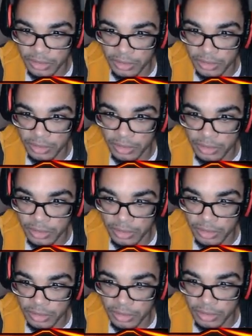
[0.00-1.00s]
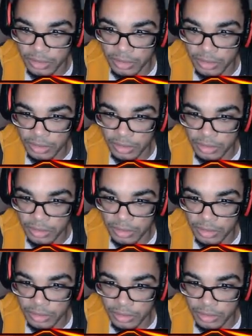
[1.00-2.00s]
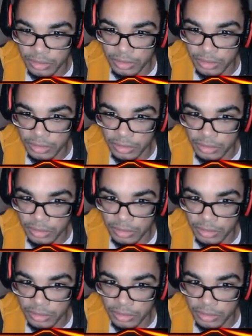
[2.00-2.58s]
(silence)